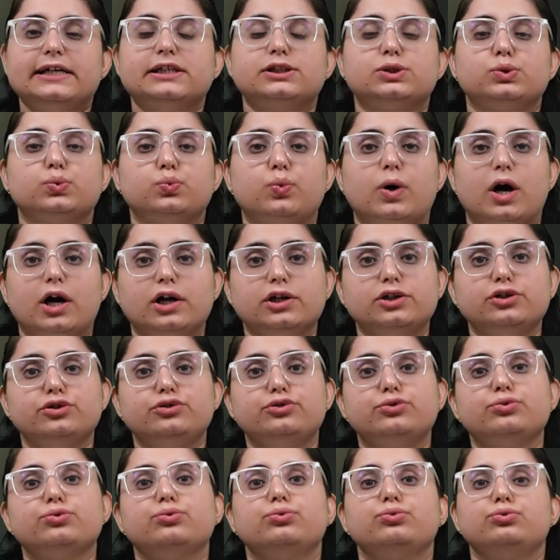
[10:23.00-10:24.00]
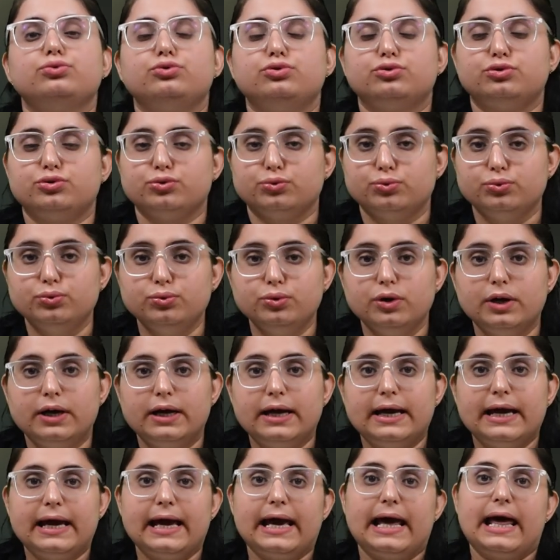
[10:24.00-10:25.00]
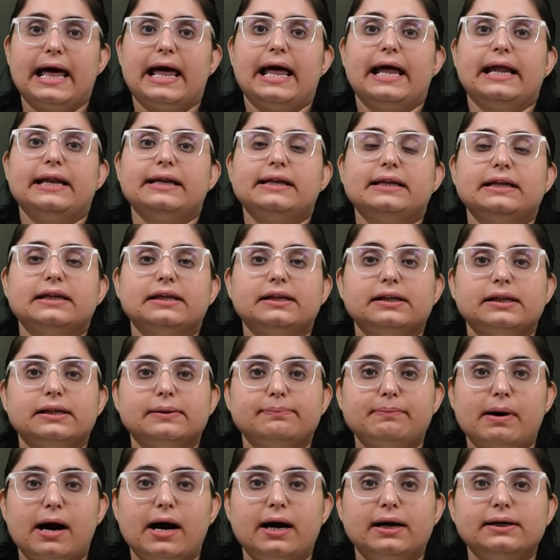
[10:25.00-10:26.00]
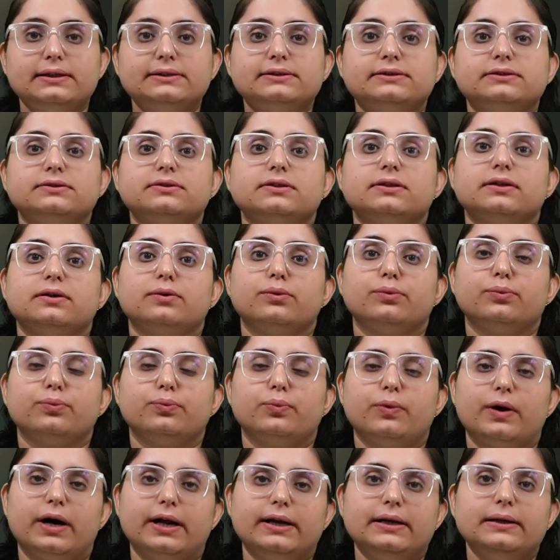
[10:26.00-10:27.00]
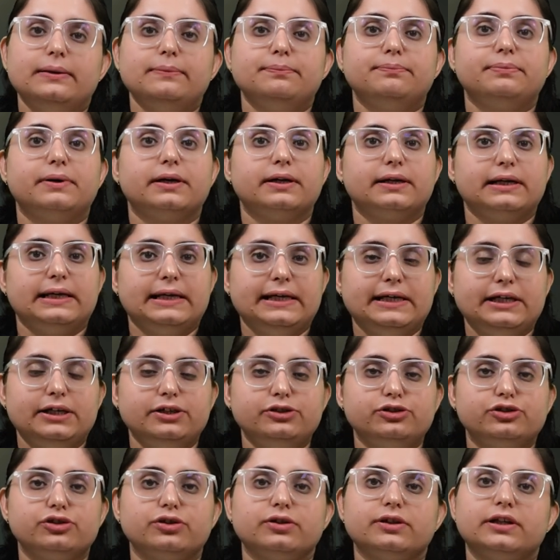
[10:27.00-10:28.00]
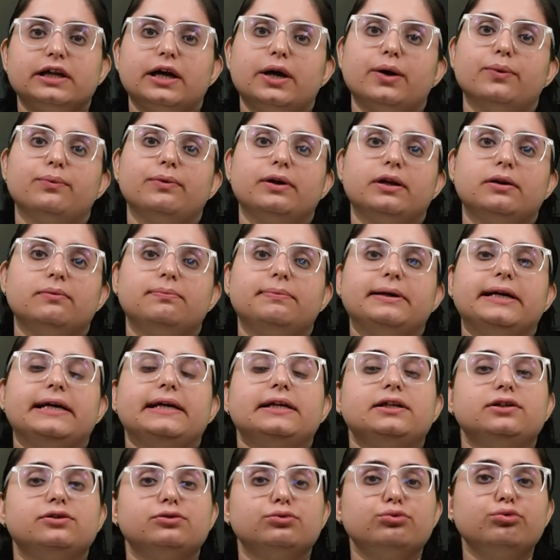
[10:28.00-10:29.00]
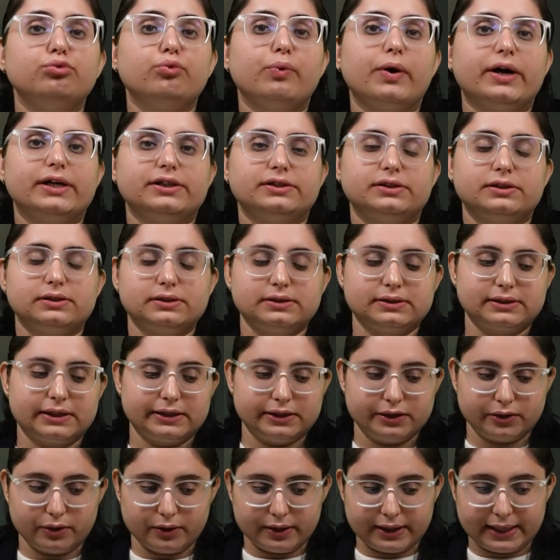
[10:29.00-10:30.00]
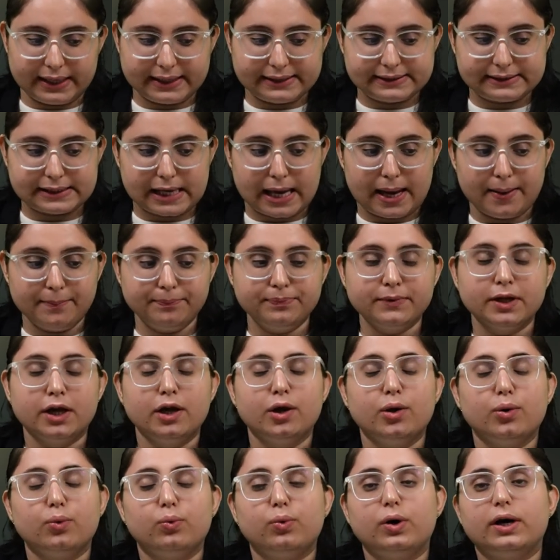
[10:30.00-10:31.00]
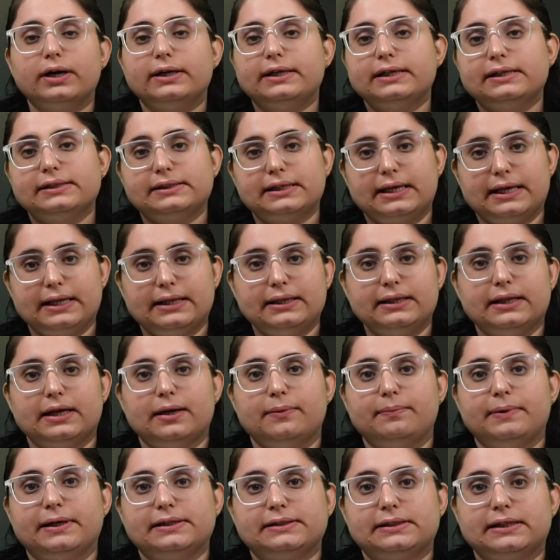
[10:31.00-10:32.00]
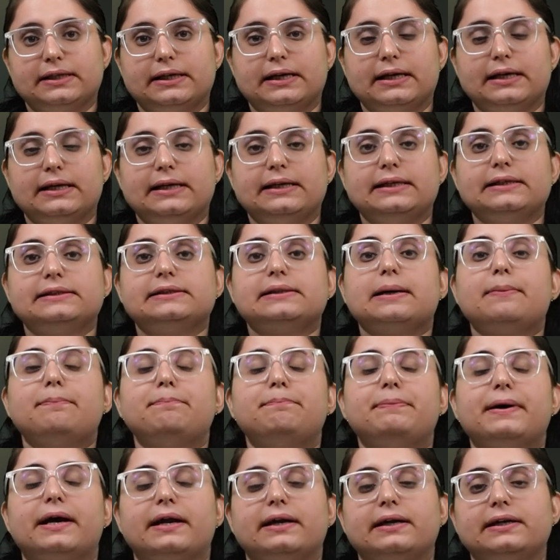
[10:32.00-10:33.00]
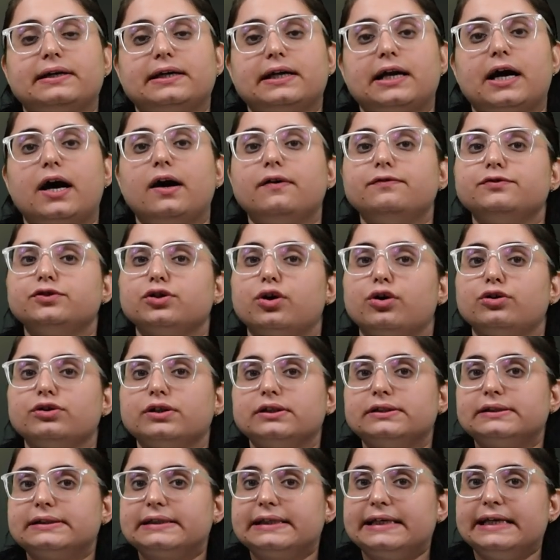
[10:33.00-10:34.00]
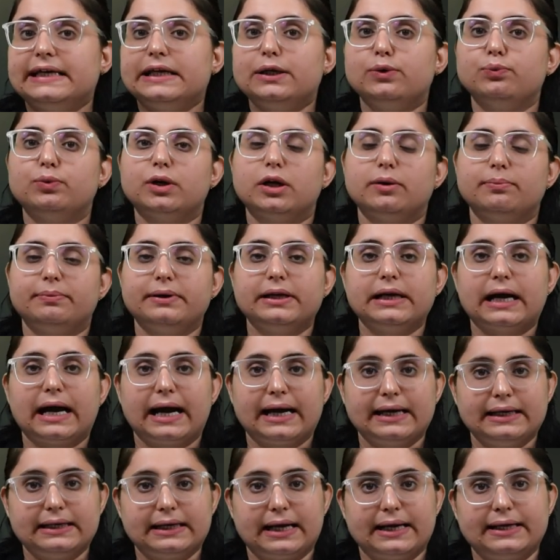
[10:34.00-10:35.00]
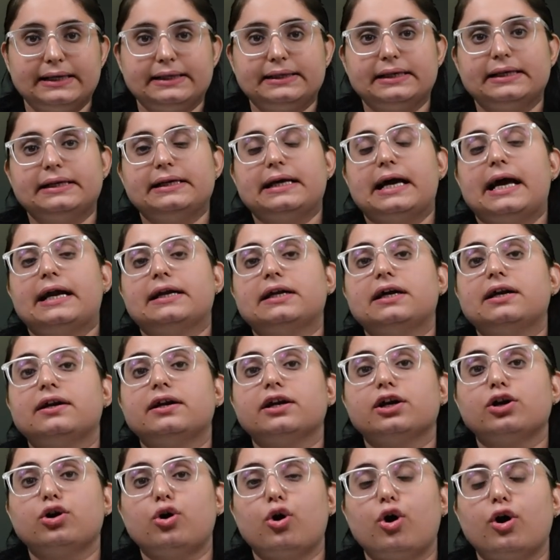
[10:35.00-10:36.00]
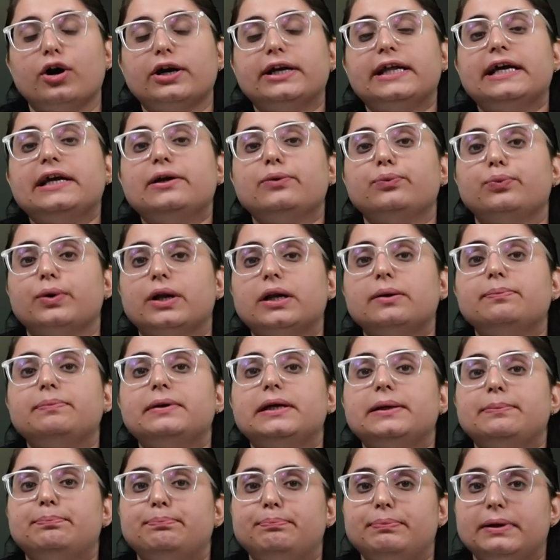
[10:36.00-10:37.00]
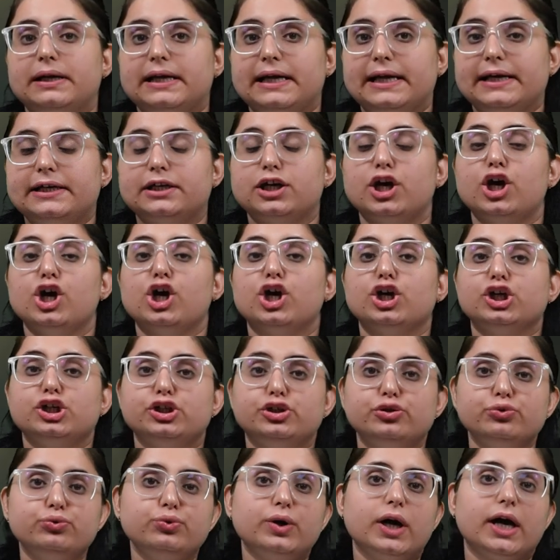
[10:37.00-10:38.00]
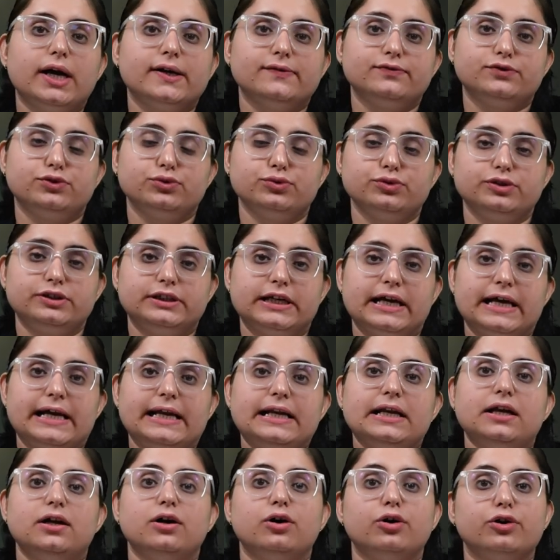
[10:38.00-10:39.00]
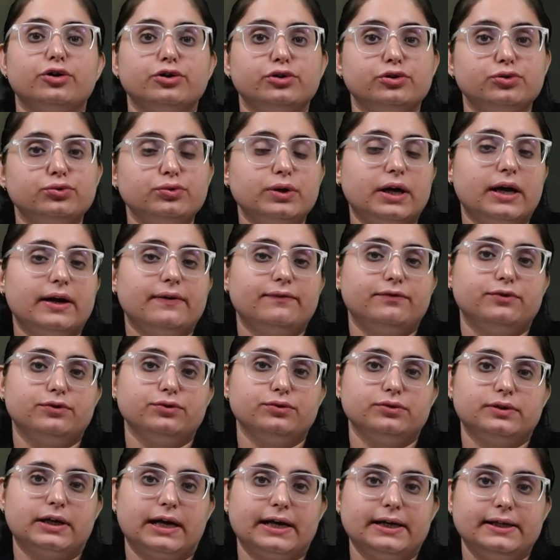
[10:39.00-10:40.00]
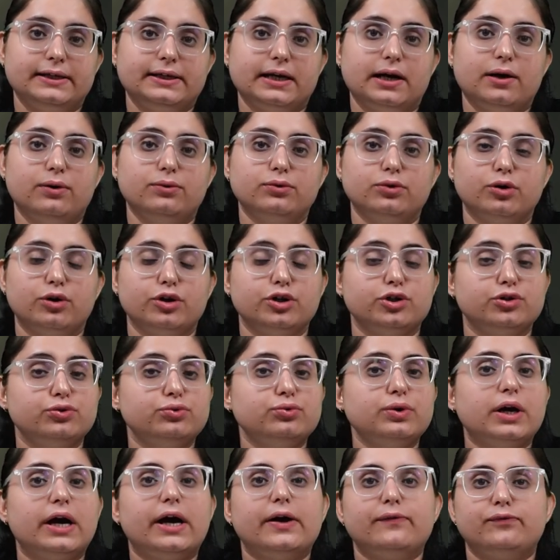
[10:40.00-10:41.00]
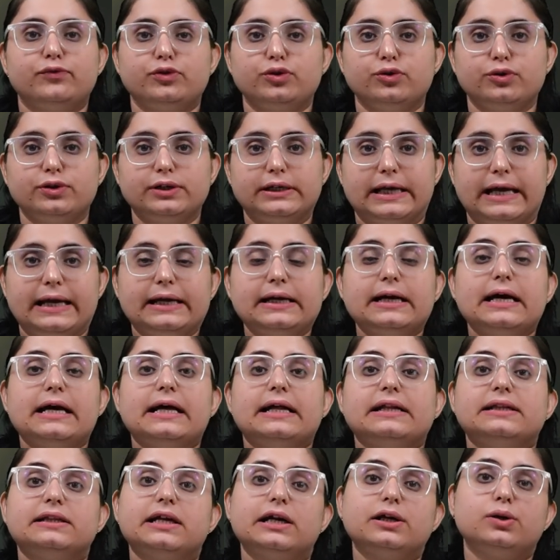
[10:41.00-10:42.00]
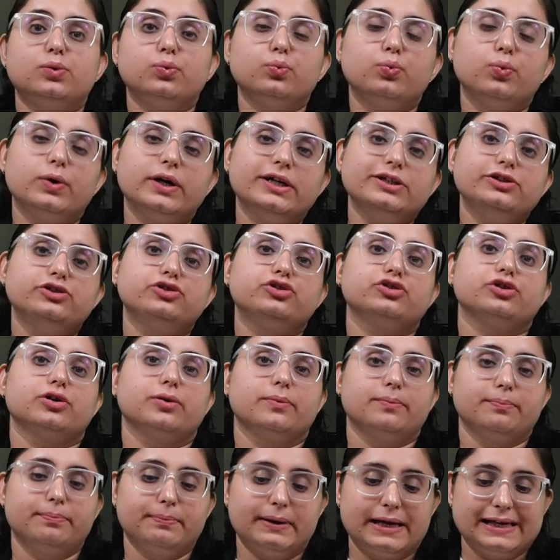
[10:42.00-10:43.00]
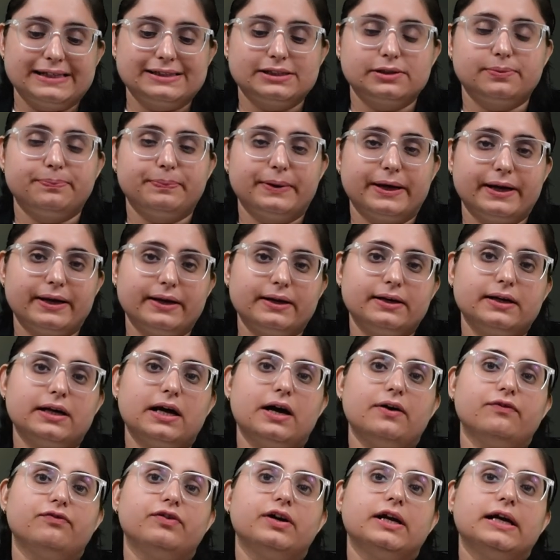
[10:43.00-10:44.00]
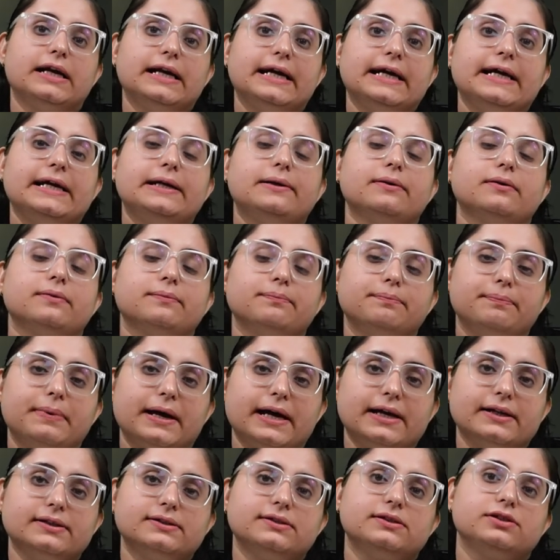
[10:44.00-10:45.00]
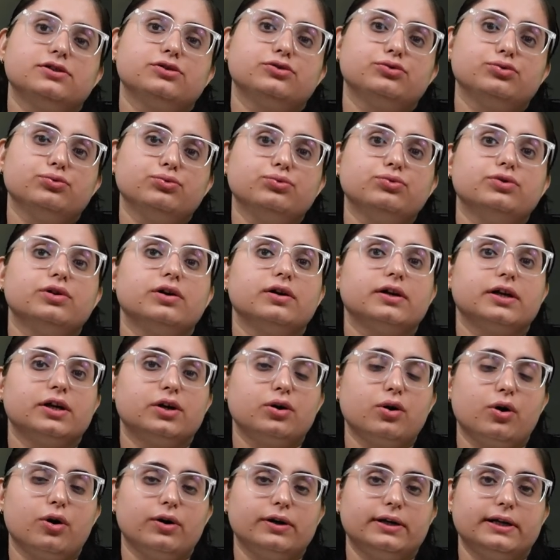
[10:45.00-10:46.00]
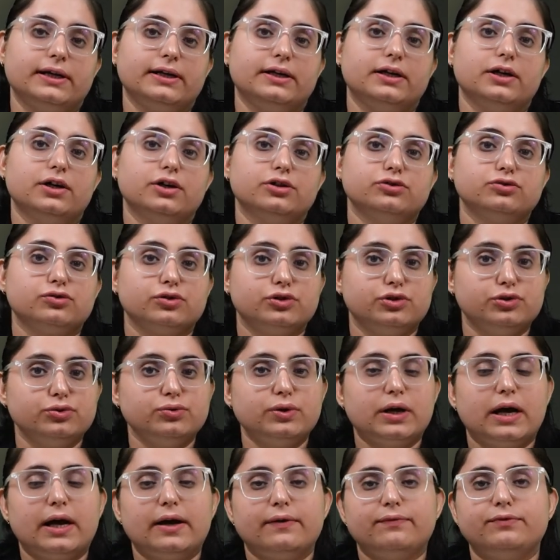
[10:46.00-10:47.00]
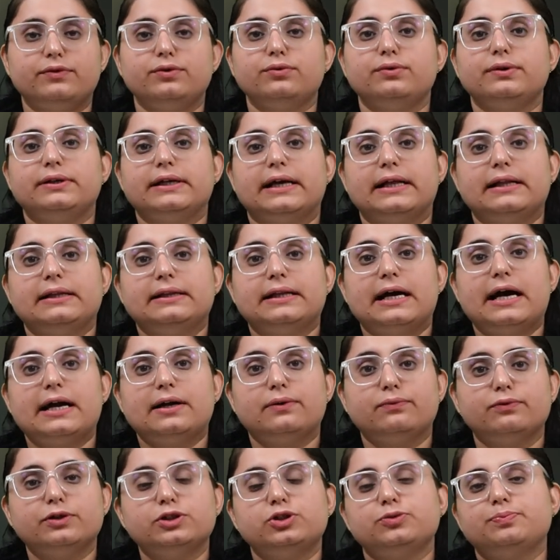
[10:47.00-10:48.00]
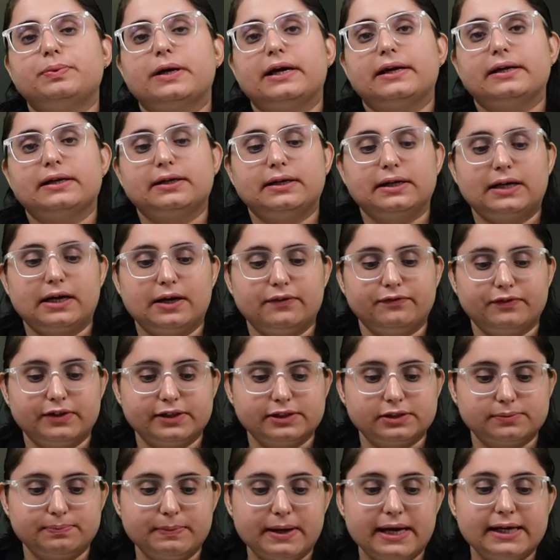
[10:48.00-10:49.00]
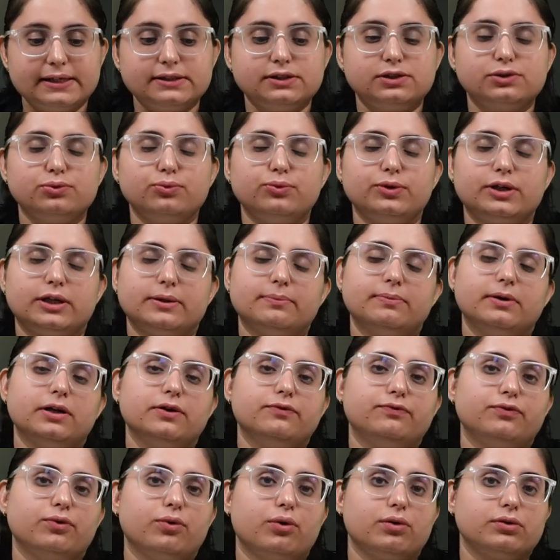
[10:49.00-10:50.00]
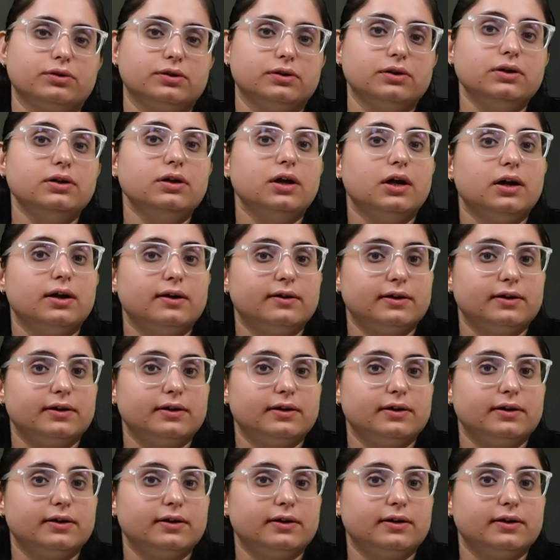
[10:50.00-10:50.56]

is 1, 2, 2 and marks one per each. There will be two questions in your exam. What is in there basically? Some paragraphs on the screen will be highlighted and a recording will be played. You have to tell or you have to write down or you have to take that which best paragraph relate best to the recording. So you have to tell that which paragraph is best suitable for the